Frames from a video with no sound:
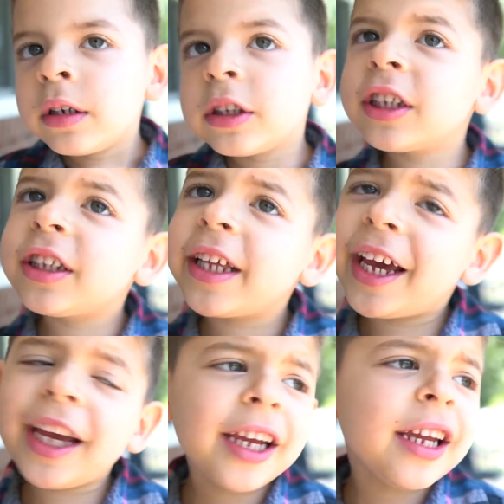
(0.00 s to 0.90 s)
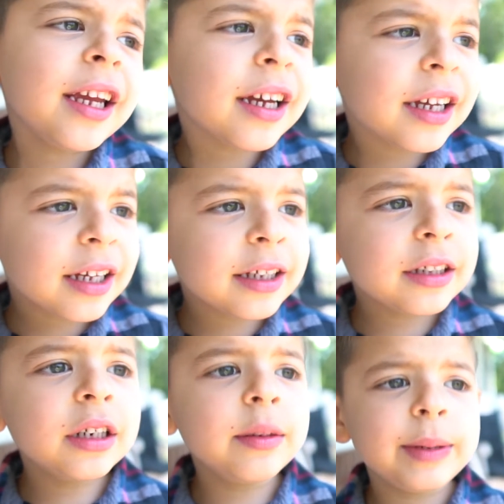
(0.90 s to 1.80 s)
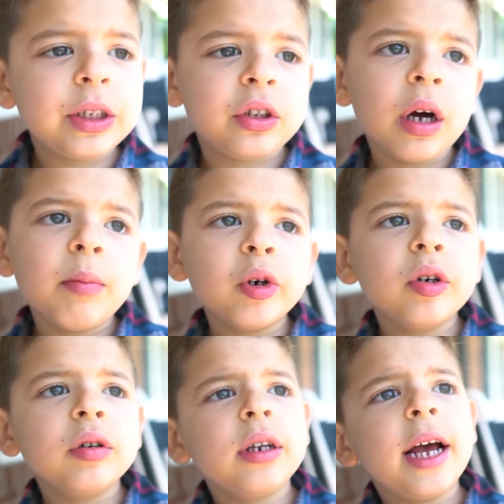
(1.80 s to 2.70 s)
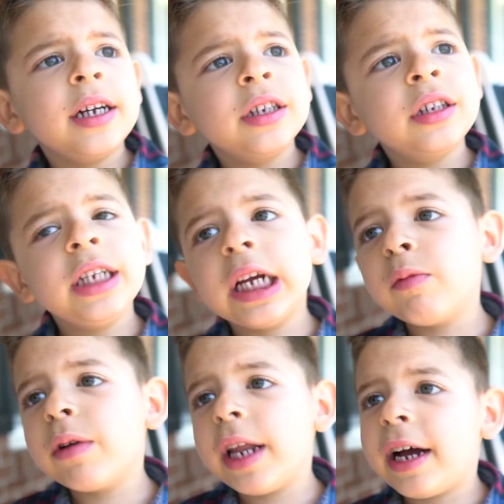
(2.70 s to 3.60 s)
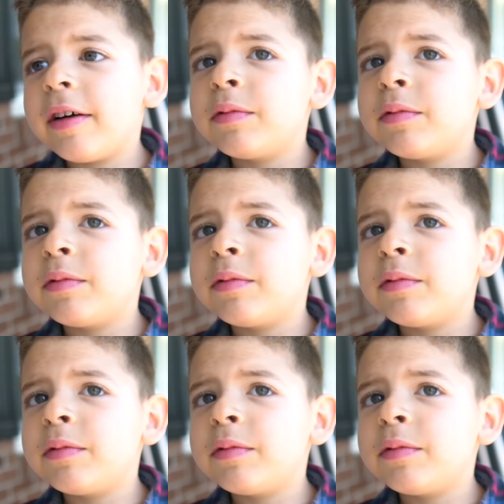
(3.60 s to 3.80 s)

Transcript: today is gonna be summer next year when at,